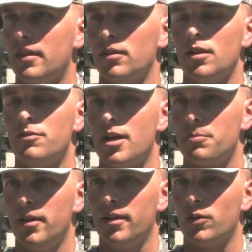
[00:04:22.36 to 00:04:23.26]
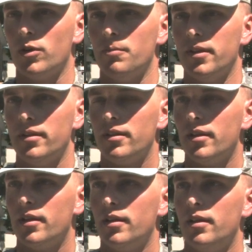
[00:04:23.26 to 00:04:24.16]
they love operating equipment.
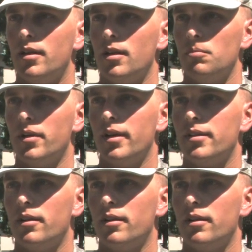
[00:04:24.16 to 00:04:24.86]
But at